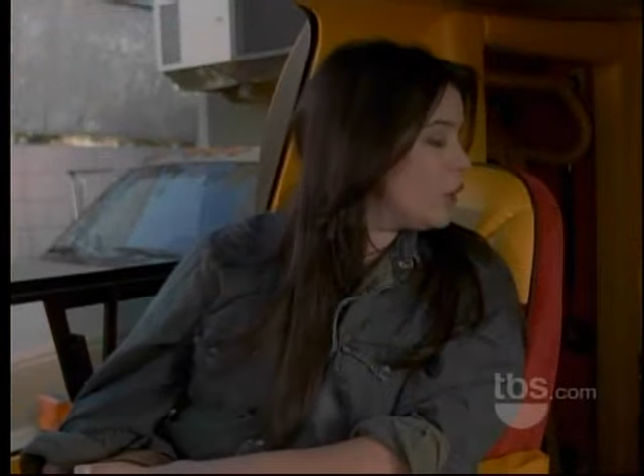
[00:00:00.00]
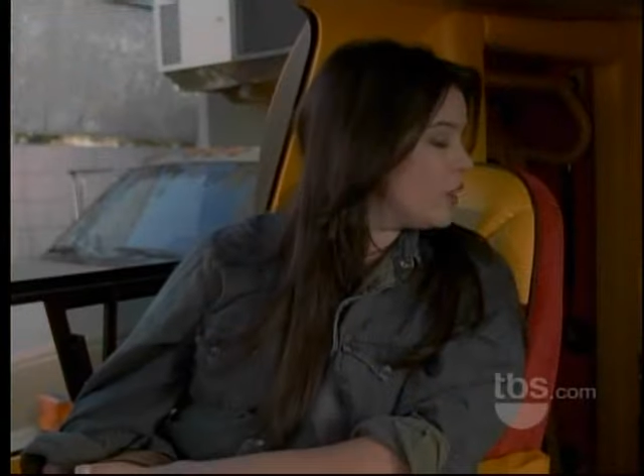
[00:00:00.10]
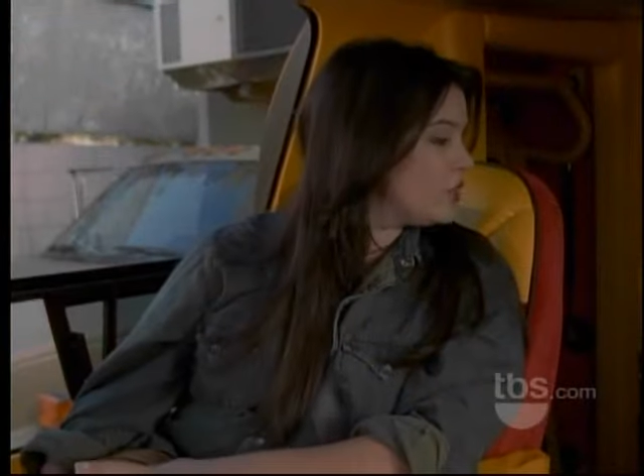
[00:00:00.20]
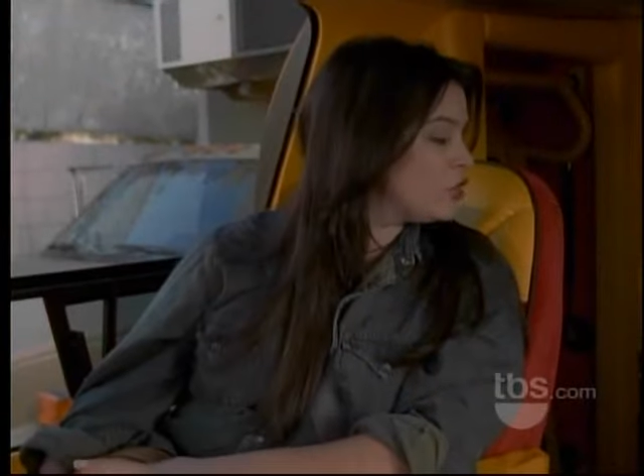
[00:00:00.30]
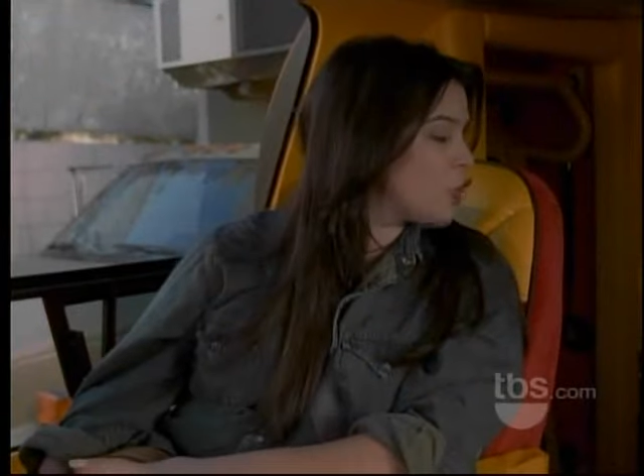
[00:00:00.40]

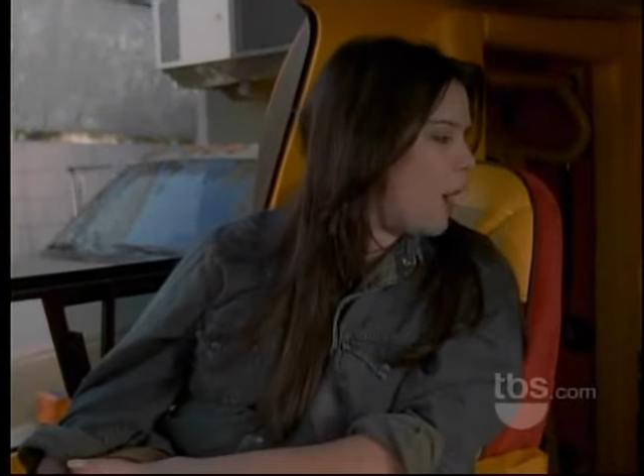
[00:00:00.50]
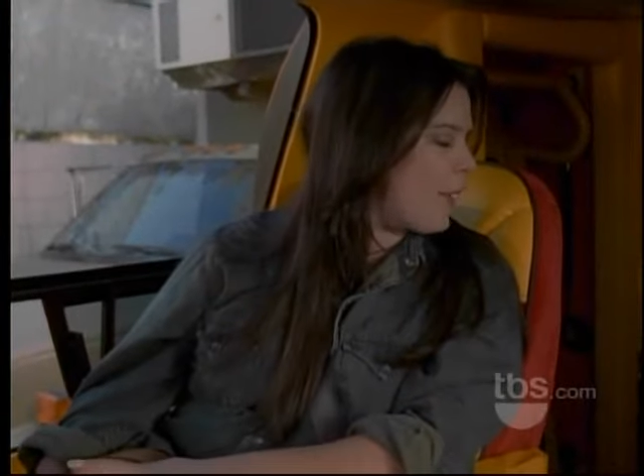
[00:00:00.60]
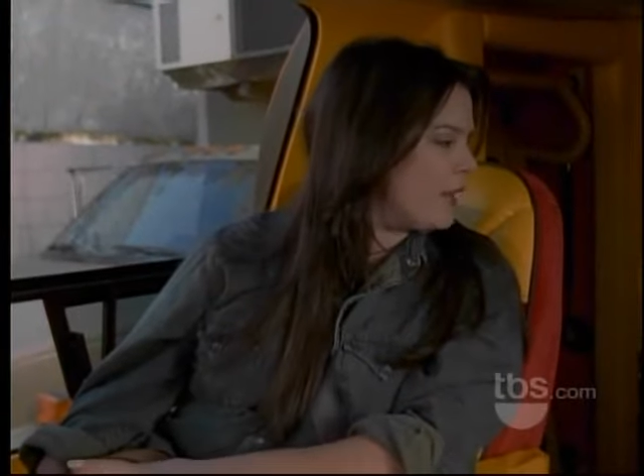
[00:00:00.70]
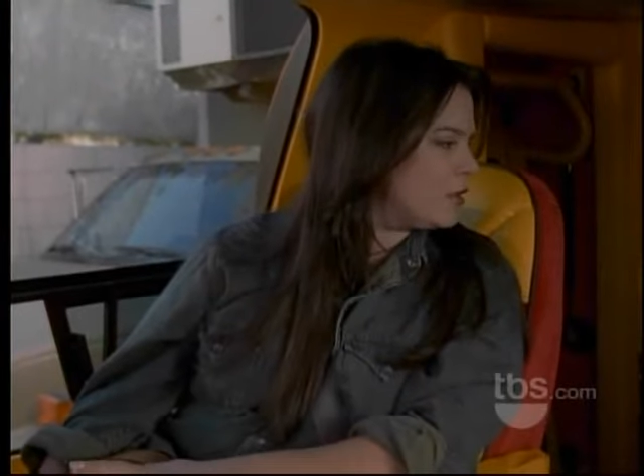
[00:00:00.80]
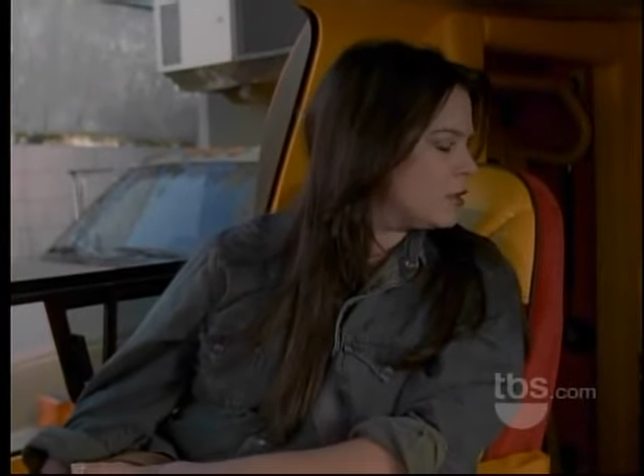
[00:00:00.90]
Logan, stop
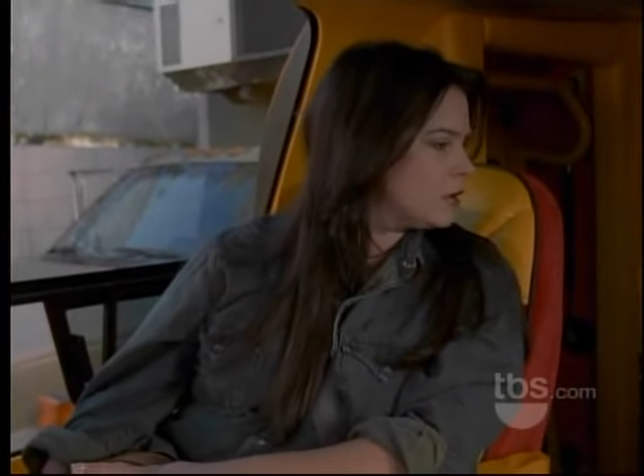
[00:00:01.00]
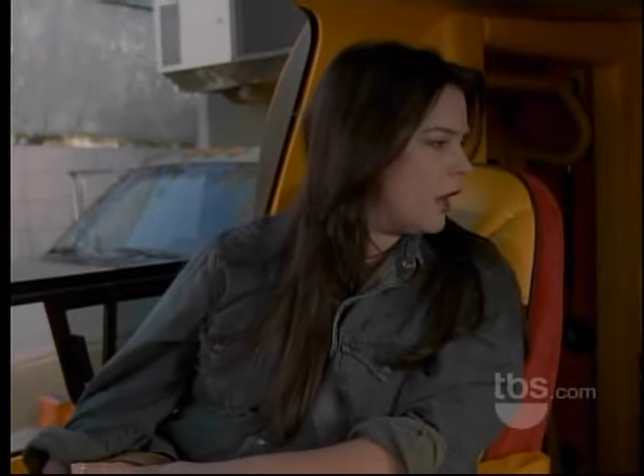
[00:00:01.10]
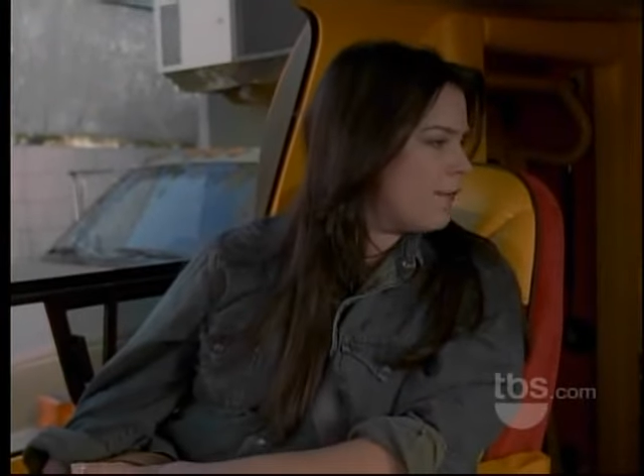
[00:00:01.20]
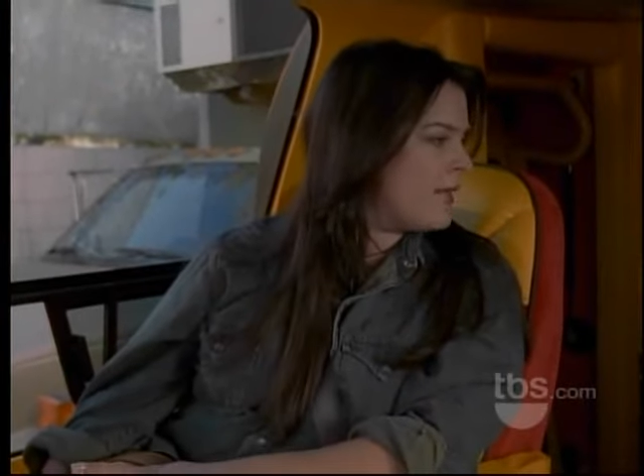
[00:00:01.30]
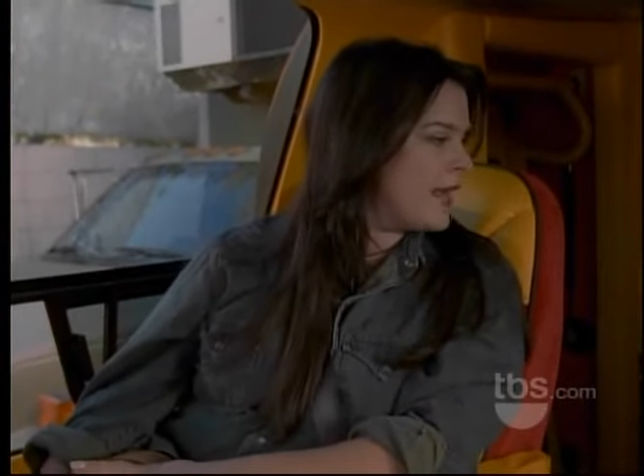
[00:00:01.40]
it!
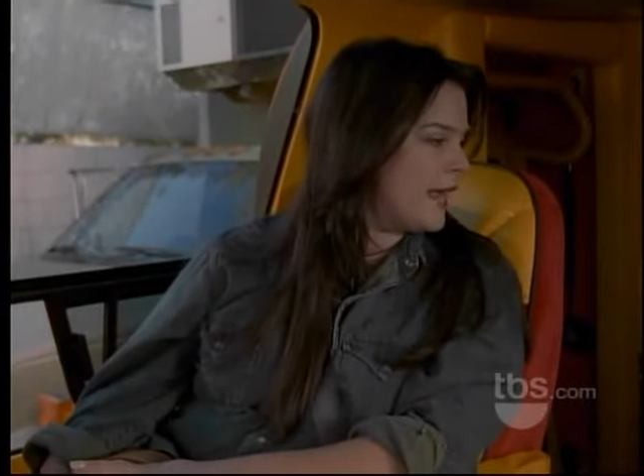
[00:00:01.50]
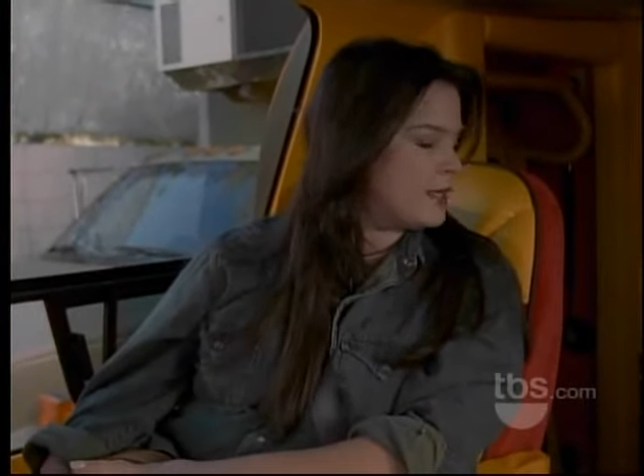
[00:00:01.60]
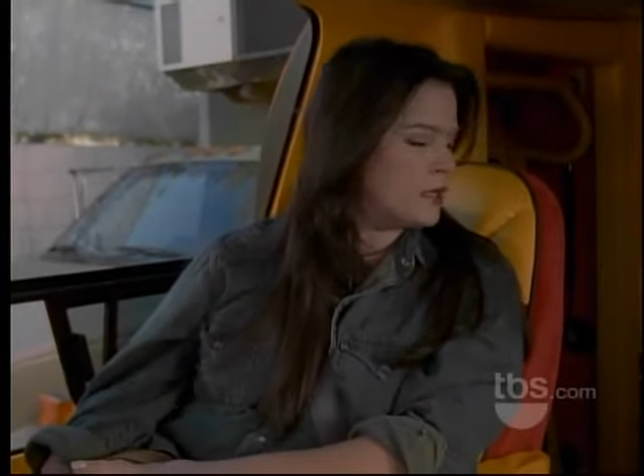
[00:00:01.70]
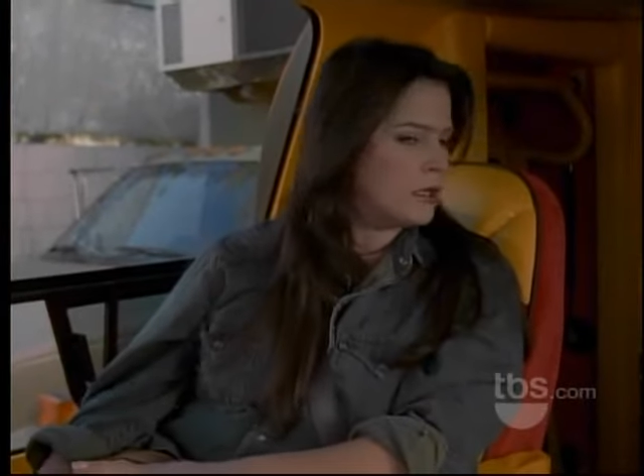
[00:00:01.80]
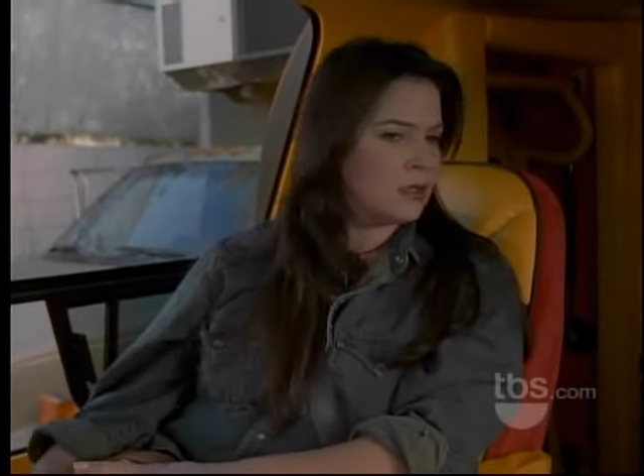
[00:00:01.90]
I mean it!